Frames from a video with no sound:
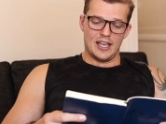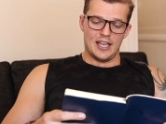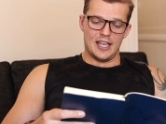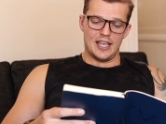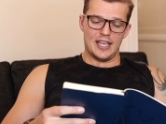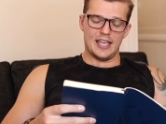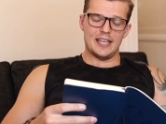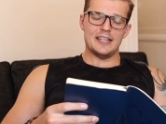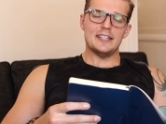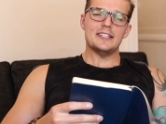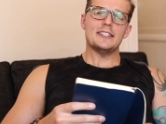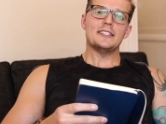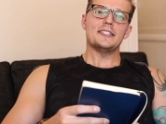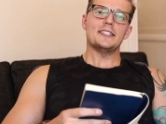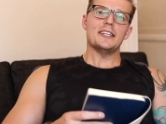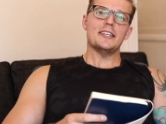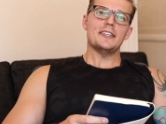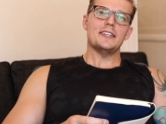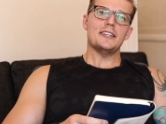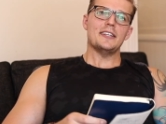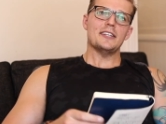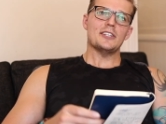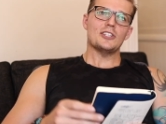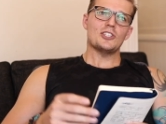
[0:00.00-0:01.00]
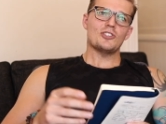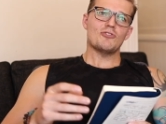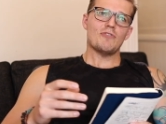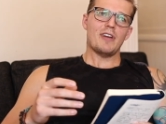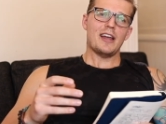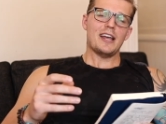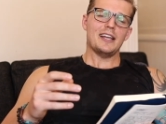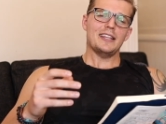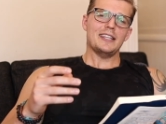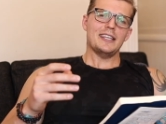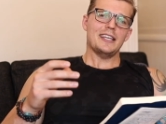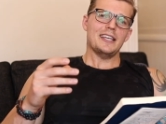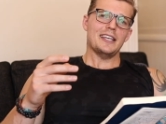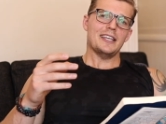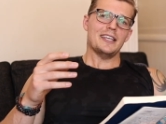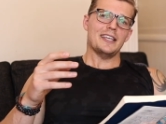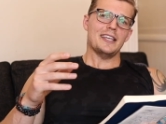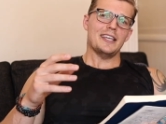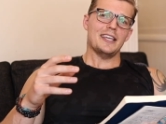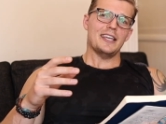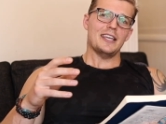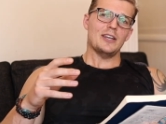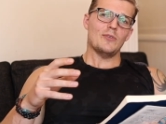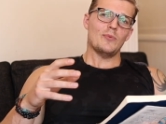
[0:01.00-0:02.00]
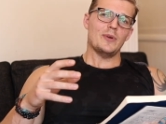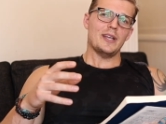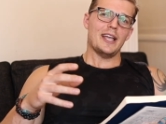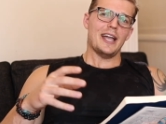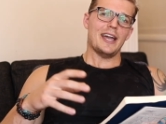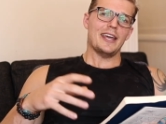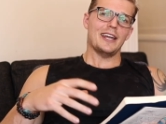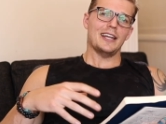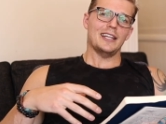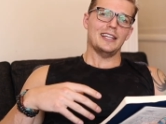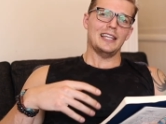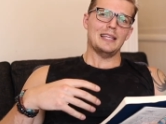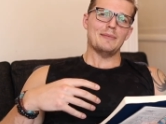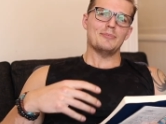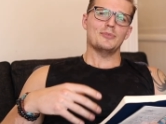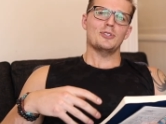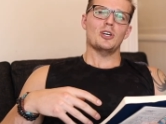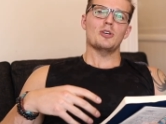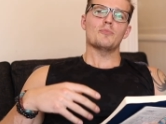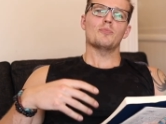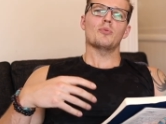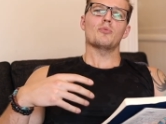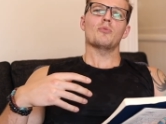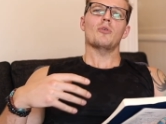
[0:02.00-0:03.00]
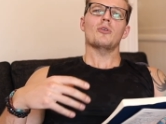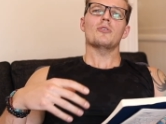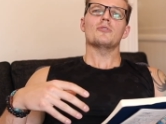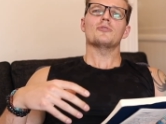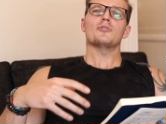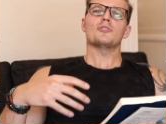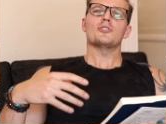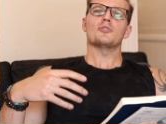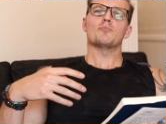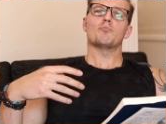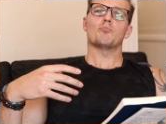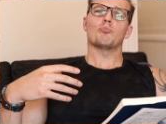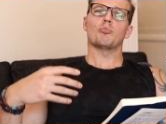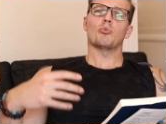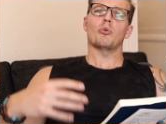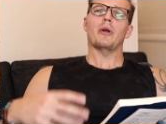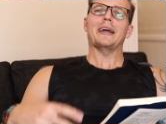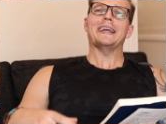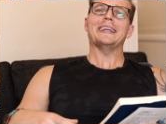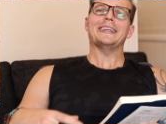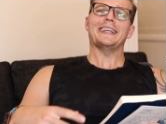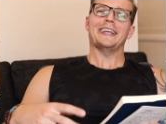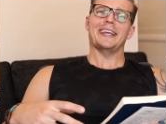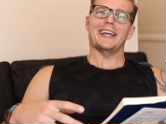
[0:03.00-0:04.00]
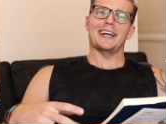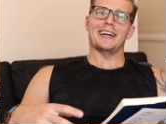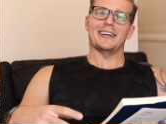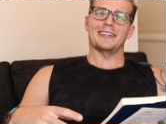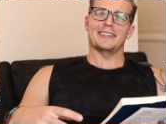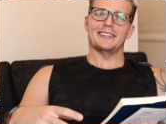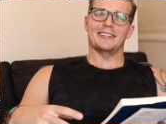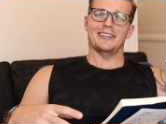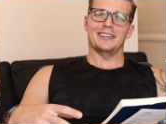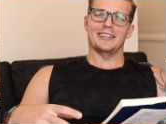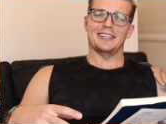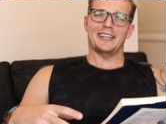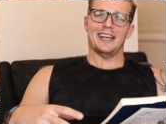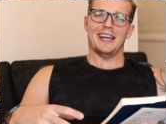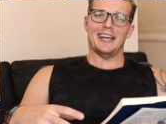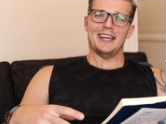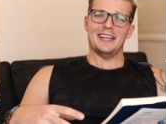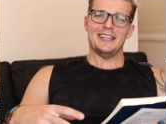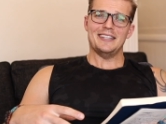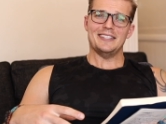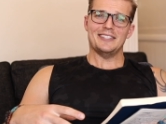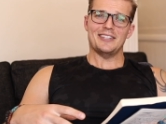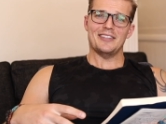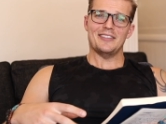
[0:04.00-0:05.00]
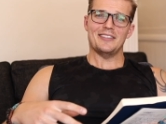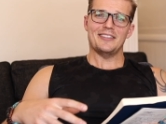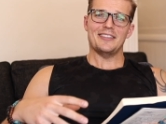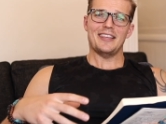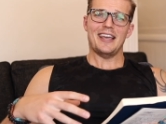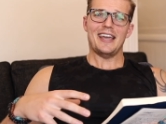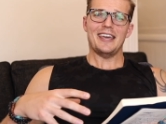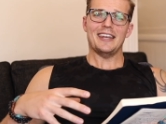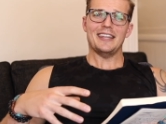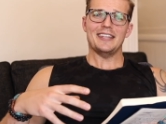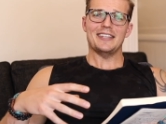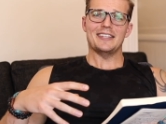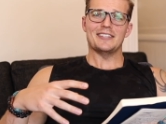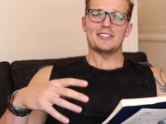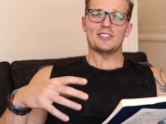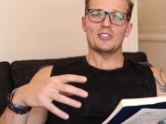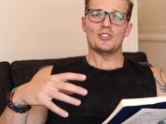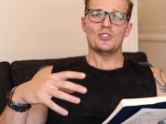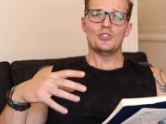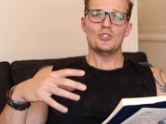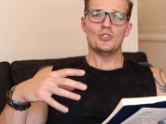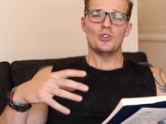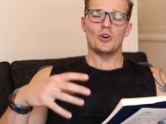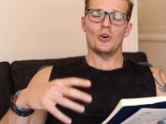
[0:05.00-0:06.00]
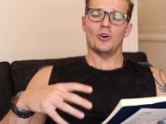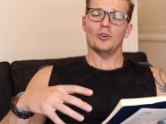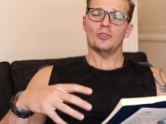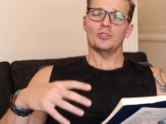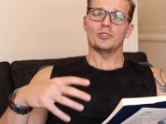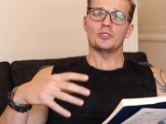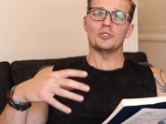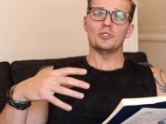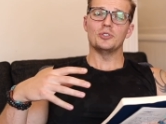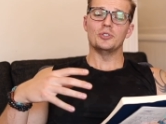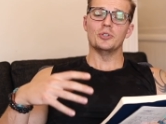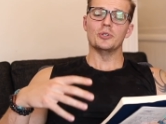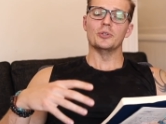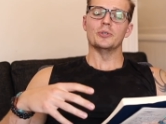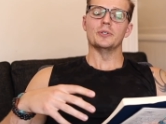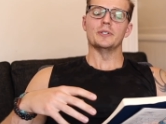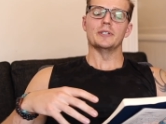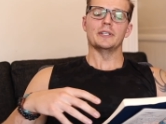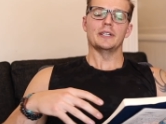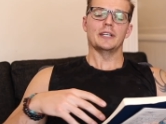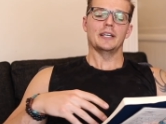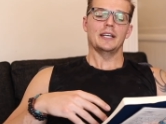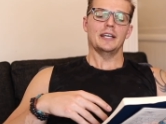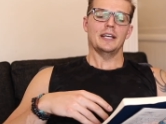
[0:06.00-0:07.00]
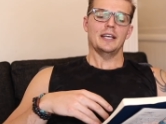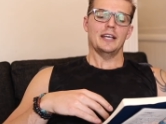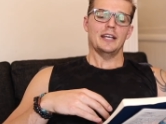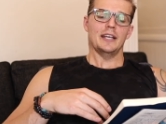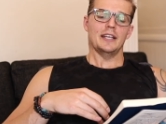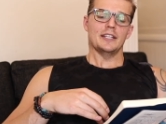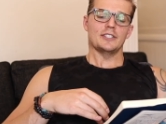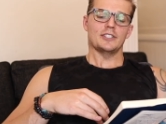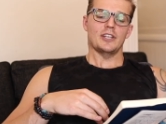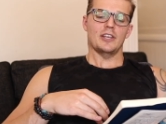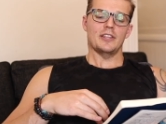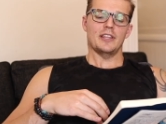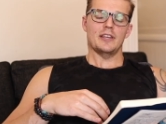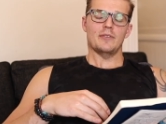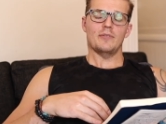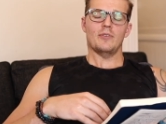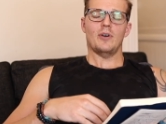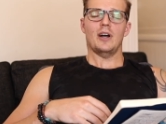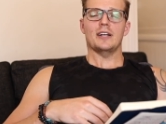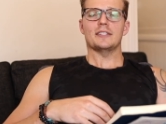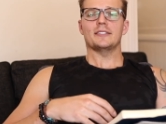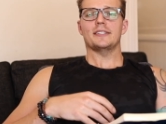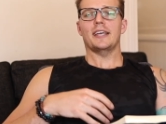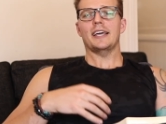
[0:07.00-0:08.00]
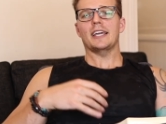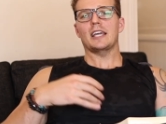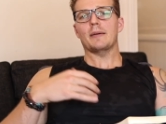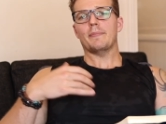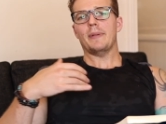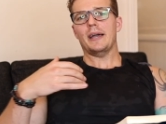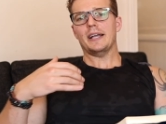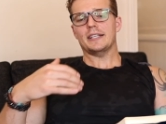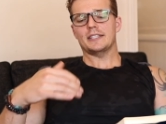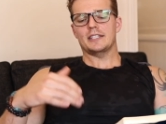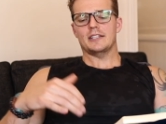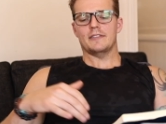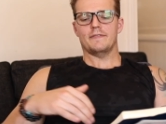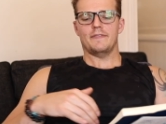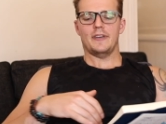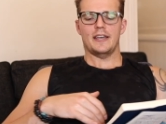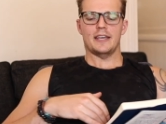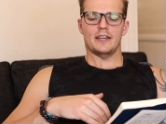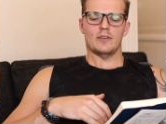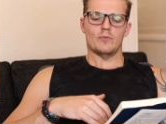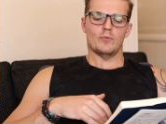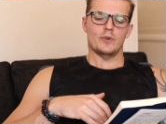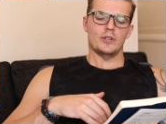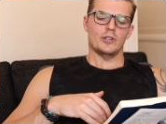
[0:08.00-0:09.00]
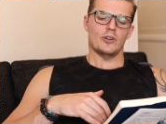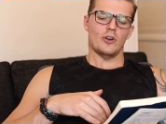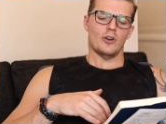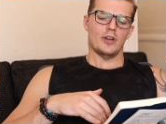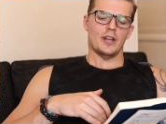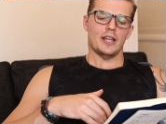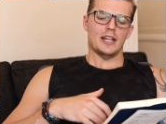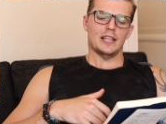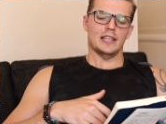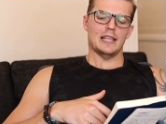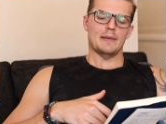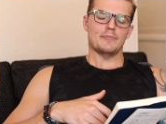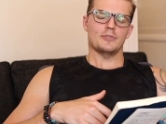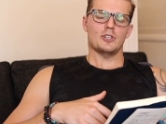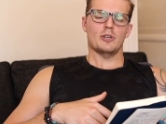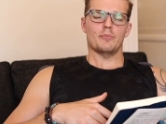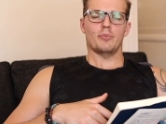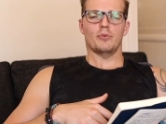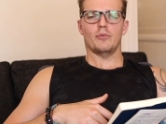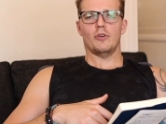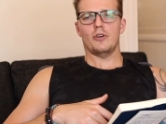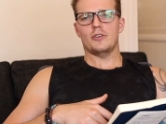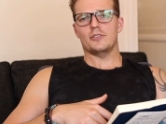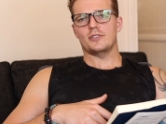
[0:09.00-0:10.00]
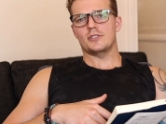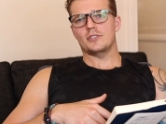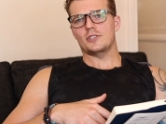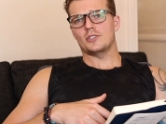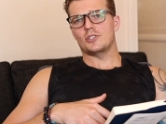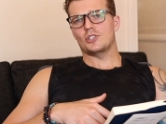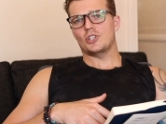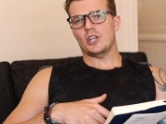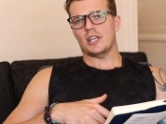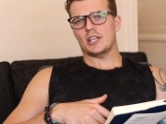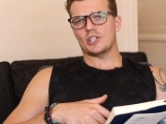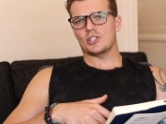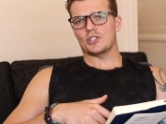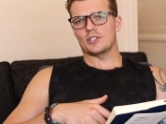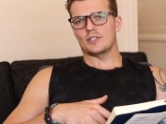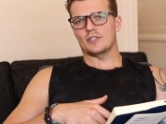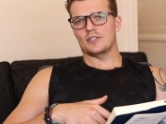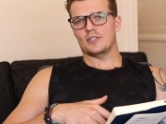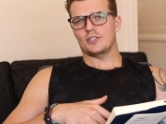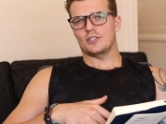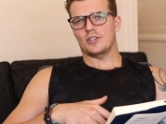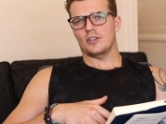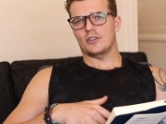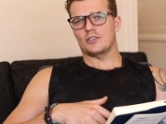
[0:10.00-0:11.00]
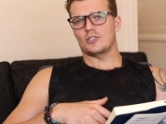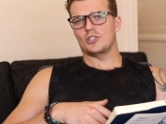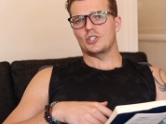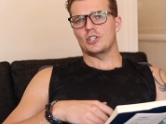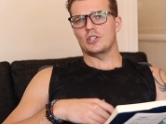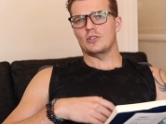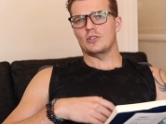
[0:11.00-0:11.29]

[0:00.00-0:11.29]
in Sydney, Australia here, we had a leptospirosis breakout, okay? So that is not good. So then I take it back to the vet and we got leptospirosis injections, so that